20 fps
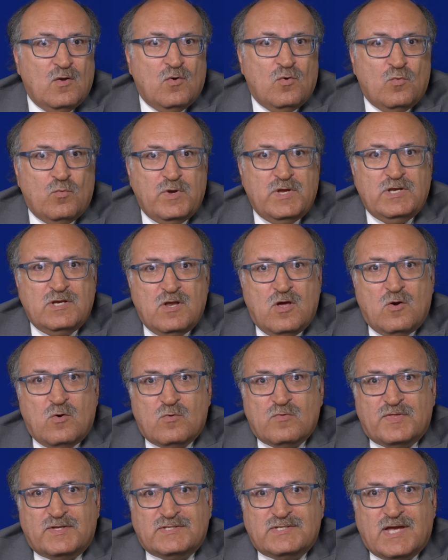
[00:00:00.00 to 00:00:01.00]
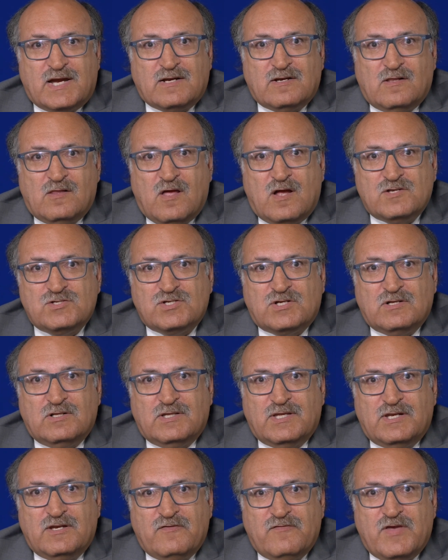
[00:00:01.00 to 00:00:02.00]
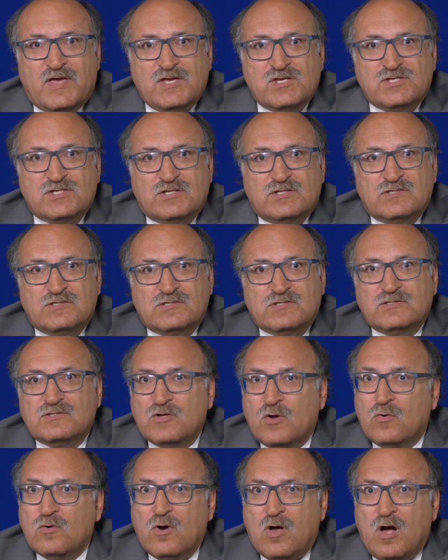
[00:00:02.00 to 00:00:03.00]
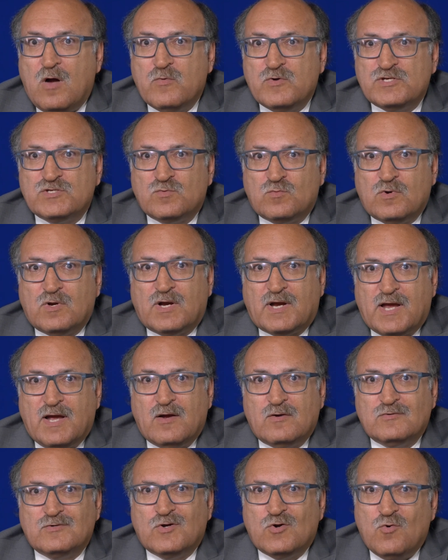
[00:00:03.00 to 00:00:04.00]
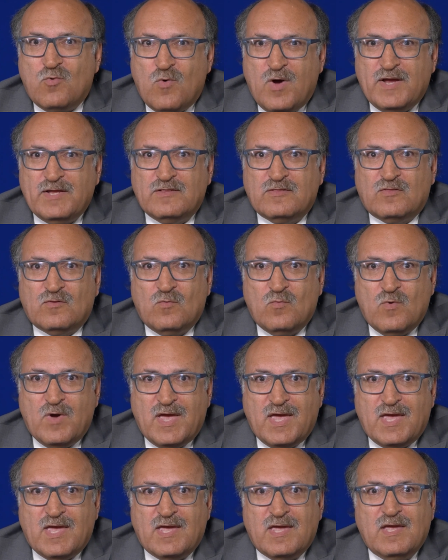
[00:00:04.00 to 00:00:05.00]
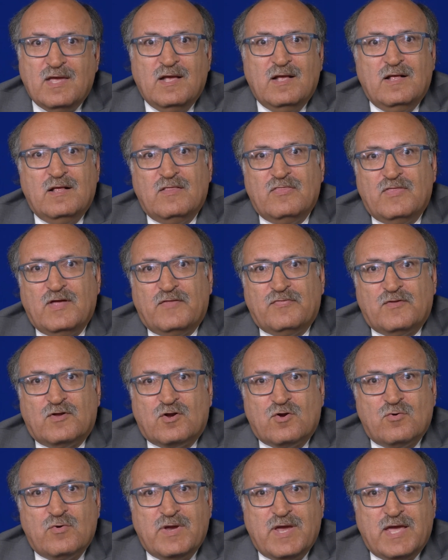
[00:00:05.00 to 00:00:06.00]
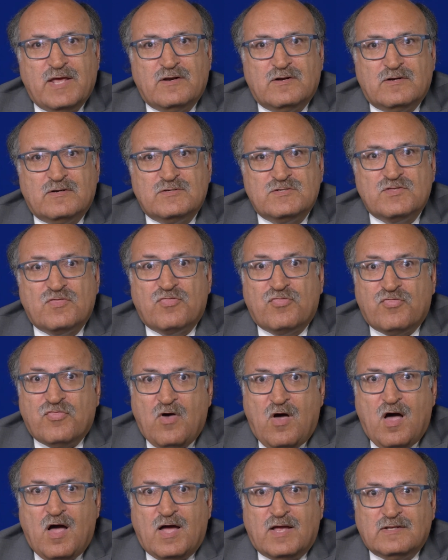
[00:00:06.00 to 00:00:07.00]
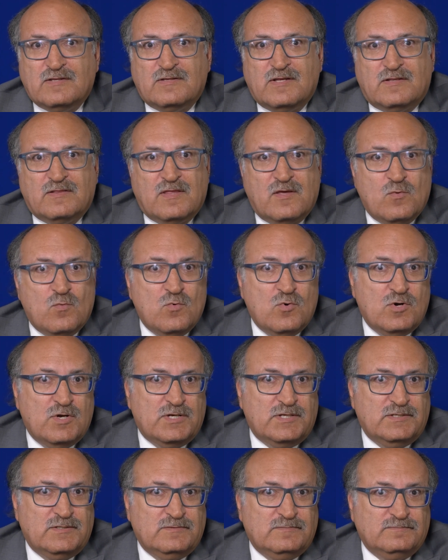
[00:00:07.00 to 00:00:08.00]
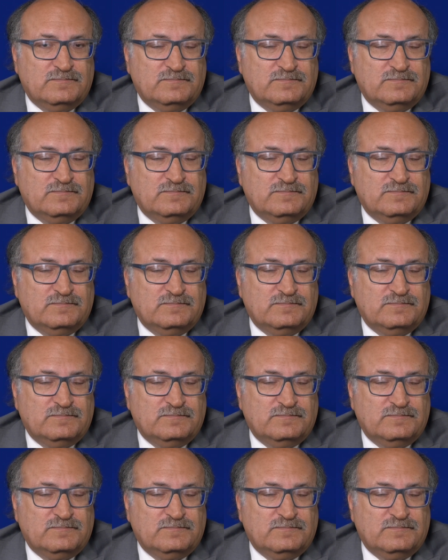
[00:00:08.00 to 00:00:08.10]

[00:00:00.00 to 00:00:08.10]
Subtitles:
We know that technological innovations don't always work out quite the way that their creators thought that they would.